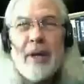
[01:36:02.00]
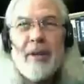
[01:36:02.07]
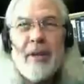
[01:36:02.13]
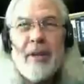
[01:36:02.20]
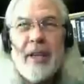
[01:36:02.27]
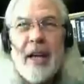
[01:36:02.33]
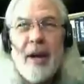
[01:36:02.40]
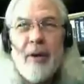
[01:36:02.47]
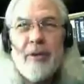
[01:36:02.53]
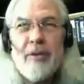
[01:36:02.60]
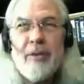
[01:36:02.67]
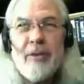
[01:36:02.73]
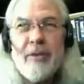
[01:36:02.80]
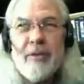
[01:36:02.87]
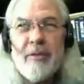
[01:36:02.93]
basically I
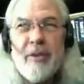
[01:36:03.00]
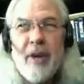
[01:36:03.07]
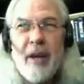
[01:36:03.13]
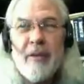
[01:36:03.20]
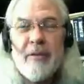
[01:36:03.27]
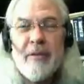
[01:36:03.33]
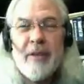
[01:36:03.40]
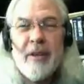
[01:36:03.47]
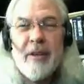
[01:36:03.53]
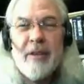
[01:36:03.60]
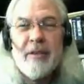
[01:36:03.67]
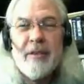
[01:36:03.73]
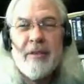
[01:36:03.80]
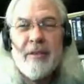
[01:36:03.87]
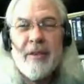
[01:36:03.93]
would call it a
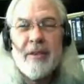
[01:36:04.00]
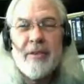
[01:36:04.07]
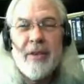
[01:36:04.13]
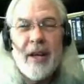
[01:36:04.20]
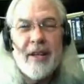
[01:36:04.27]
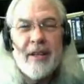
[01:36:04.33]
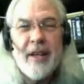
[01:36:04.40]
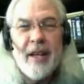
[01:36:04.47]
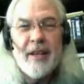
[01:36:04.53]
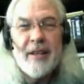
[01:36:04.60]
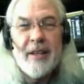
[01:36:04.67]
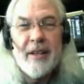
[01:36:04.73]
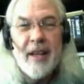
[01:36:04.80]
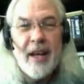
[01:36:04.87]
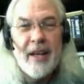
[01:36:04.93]

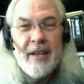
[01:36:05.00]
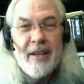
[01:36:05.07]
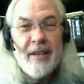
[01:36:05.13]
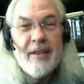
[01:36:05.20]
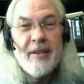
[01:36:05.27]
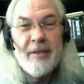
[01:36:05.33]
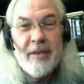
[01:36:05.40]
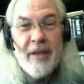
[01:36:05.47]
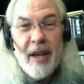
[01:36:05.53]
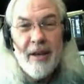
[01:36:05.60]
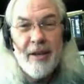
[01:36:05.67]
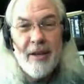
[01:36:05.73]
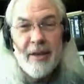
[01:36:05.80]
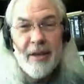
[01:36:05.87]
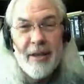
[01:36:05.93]
psychedelic, enlightened,
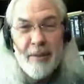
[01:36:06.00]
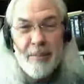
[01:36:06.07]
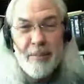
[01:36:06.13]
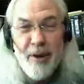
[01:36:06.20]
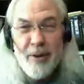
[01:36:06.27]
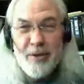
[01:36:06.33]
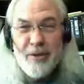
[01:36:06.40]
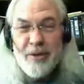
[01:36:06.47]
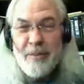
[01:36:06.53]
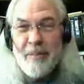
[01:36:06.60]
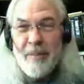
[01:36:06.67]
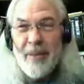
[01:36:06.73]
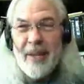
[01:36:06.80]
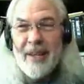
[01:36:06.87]
scholarly approach.